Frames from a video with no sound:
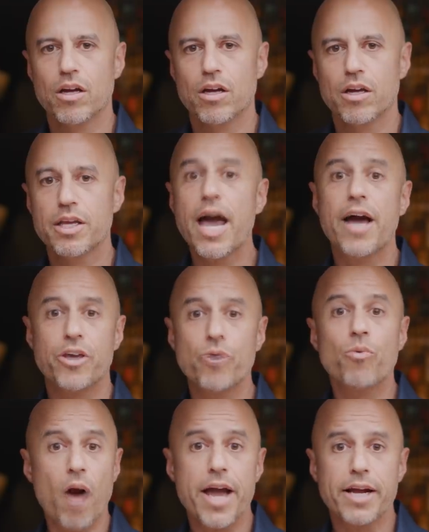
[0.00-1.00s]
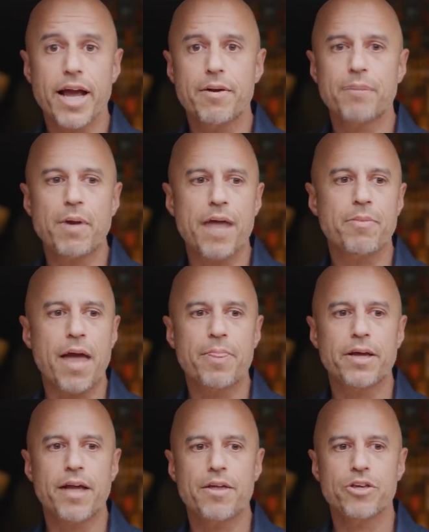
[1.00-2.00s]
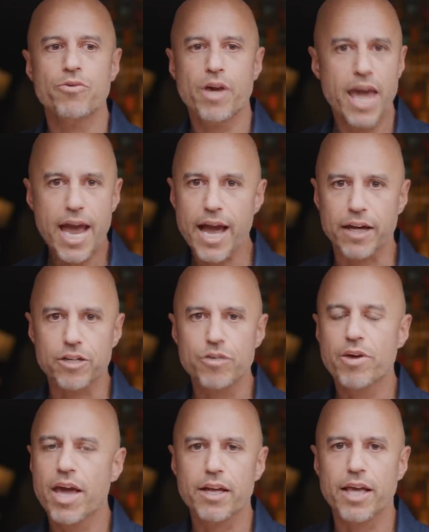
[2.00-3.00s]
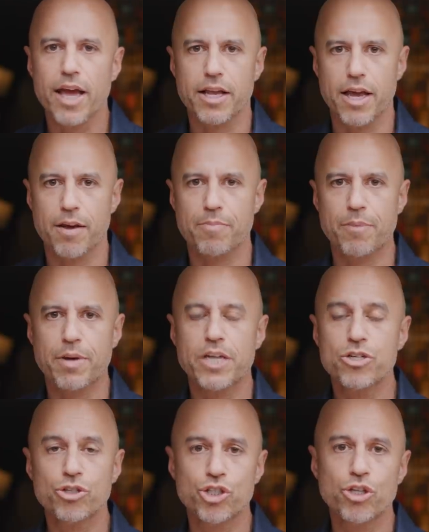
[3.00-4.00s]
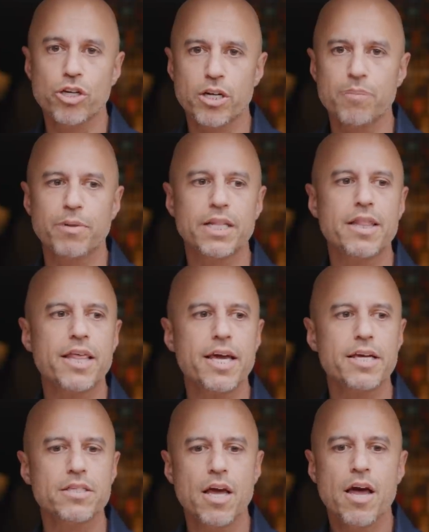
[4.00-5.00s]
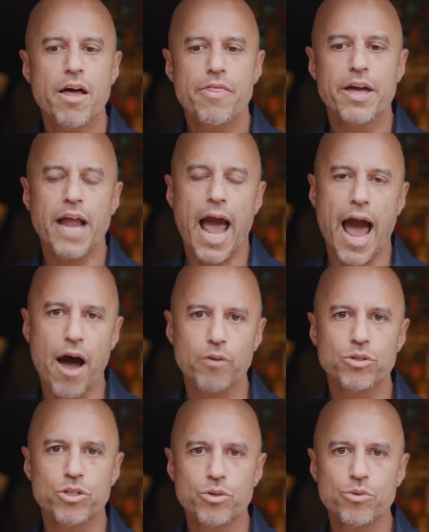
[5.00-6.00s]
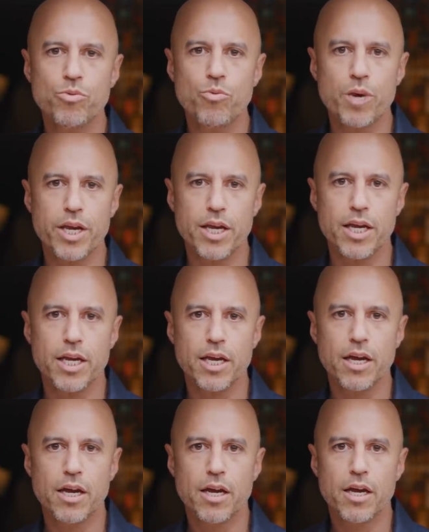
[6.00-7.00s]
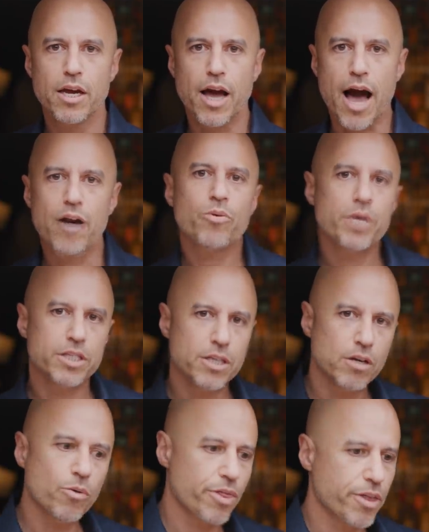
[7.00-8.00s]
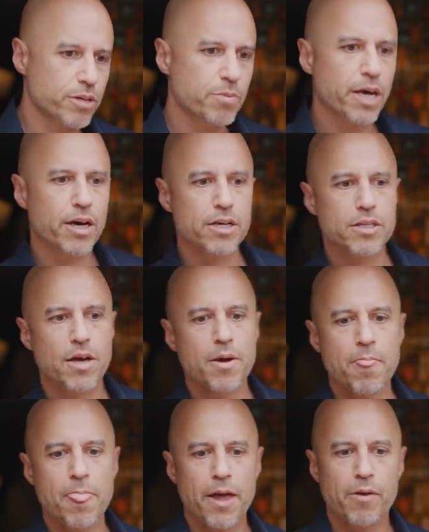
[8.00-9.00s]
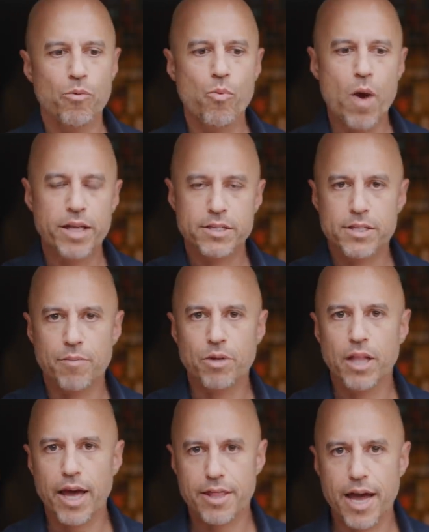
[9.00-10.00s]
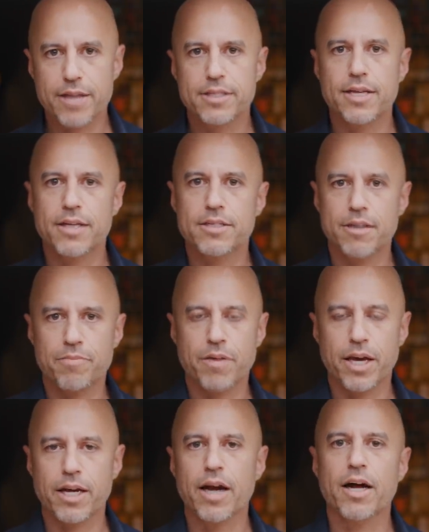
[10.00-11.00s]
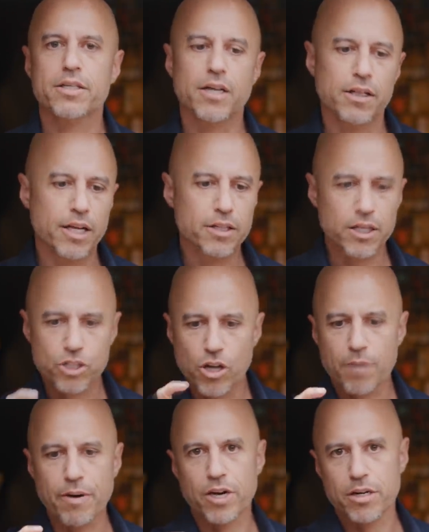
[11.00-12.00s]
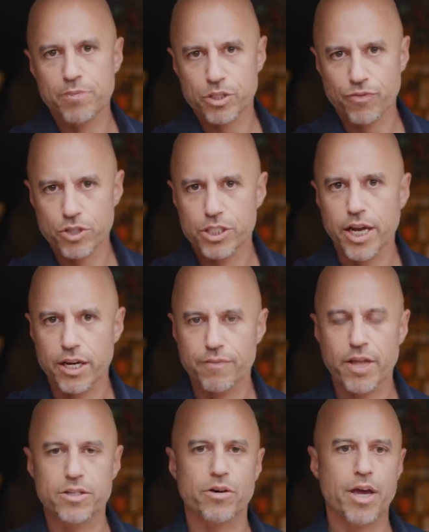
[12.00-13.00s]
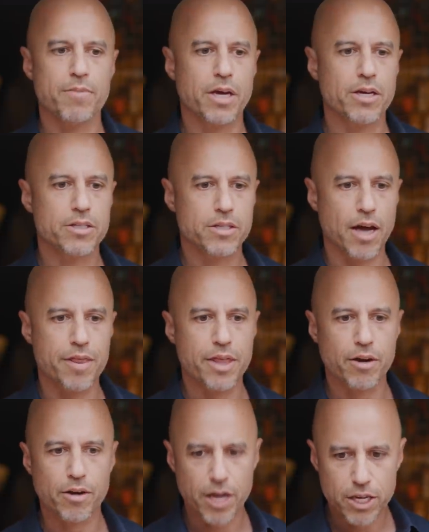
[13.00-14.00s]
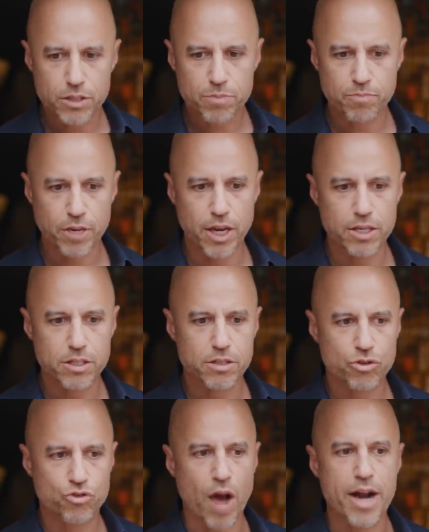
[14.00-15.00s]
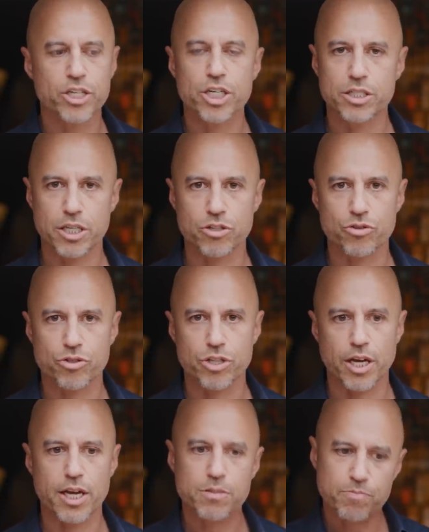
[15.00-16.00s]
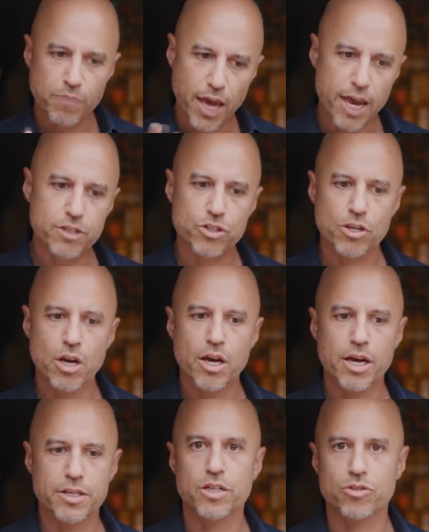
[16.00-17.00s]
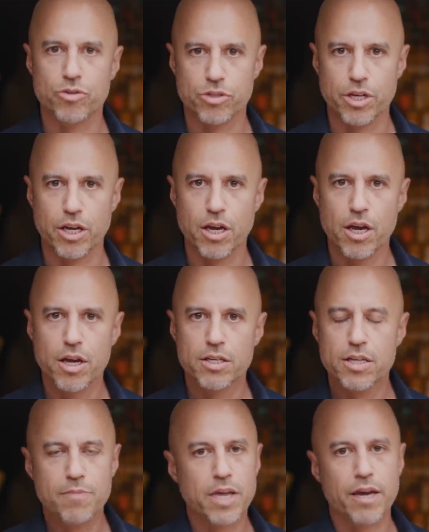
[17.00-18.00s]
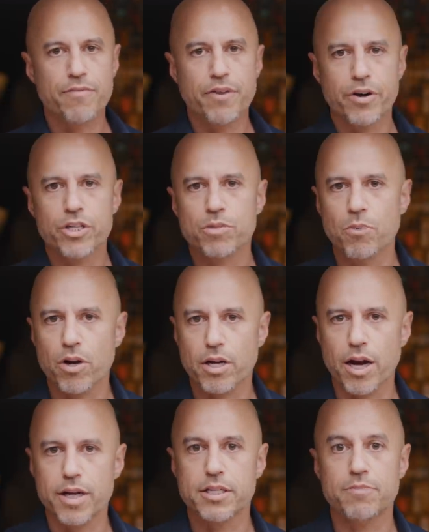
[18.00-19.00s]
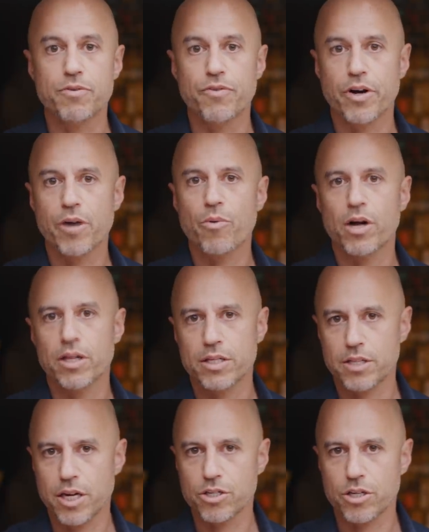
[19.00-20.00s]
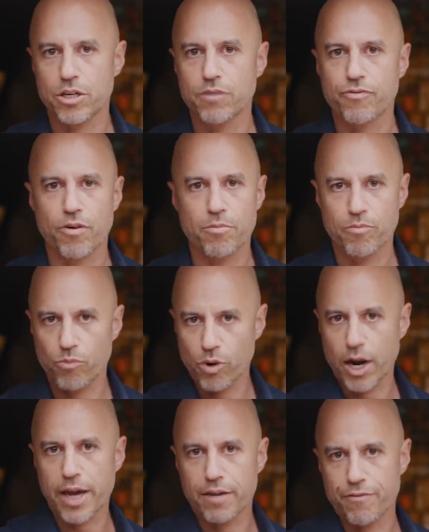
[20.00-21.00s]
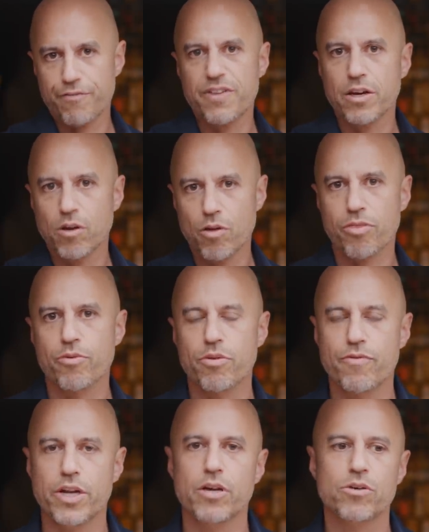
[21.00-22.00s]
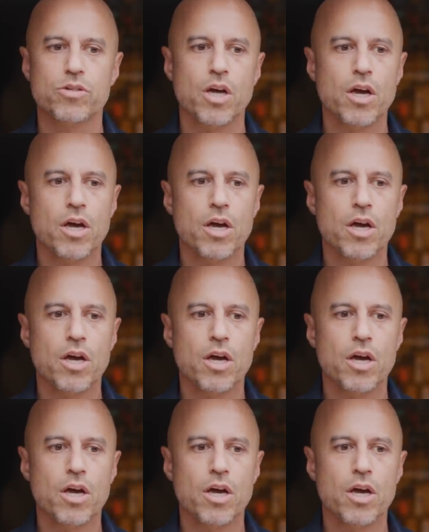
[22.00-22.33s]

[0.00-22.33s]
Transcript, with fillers: Yeah, you're right, and and, and, the, and, you can't you can't gatekeep him, and you shouldn't. But the thing is, then how do we how do we deal with this? Because when someone like that says something, and I'll t- let, us talk about Vanden Bossche for a second, if that's okay, because I think his his strategy is interesting. His case is interesting. Seems like a very smart guy. Seems very well intentioned, from what I can feel through the videos.